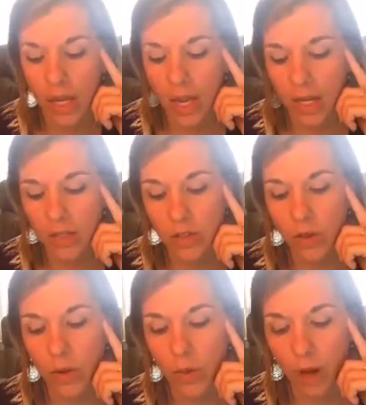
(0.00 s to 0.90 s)
And
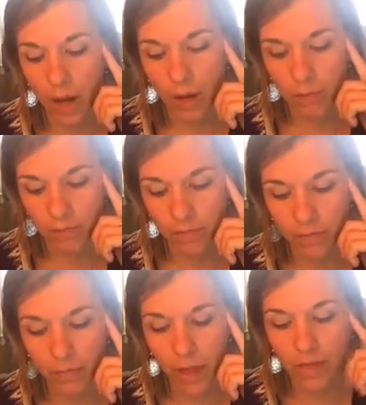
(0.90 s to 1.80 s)
so
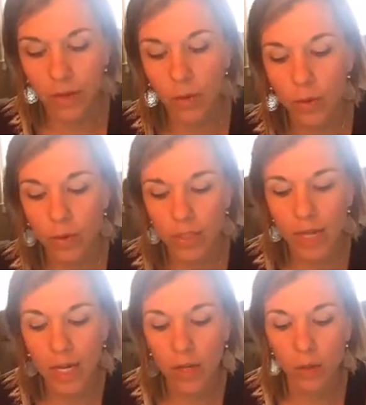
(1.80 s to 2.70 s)
I think when we're
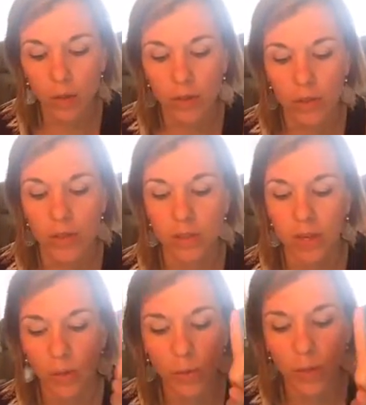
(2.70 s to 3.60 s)
setting goals,
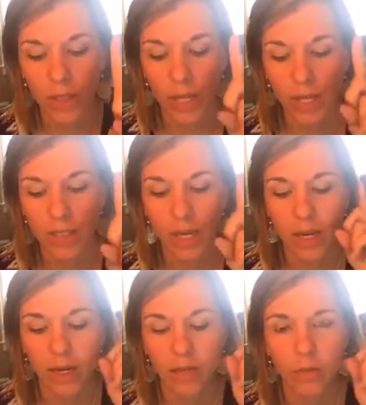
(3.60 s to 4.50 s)
number one, like I
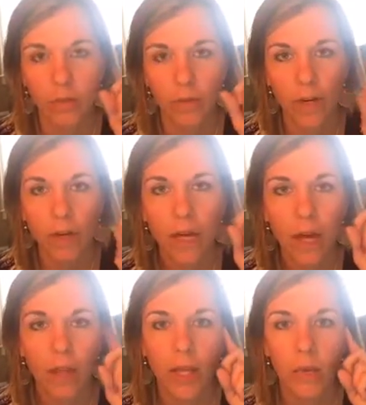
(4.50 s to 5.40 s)
said, figuring
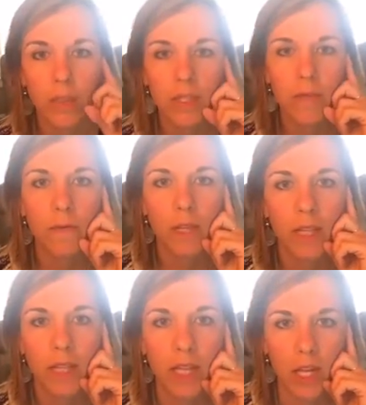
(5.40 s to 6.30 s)
out like what's the
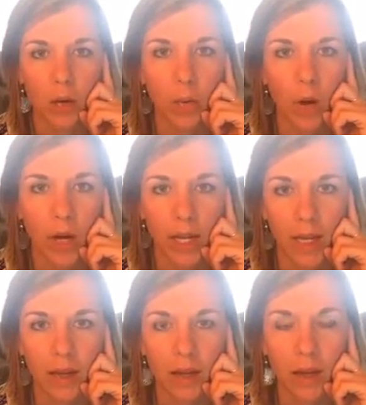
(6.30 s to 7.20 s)
feeling that you're
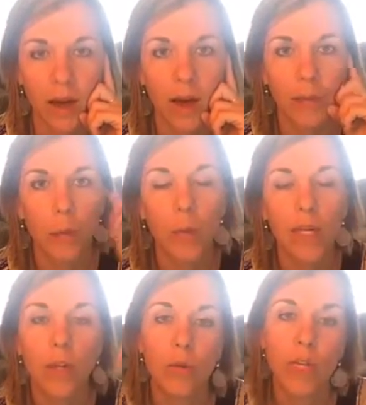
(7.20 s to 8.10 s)
wanting
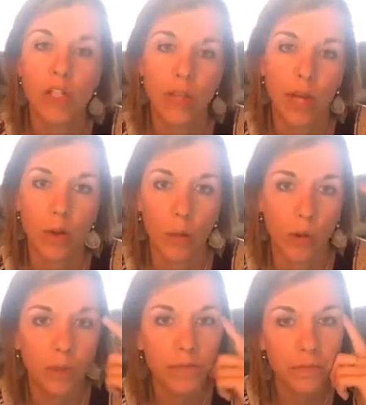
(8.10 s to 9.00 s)
when you reach that goal,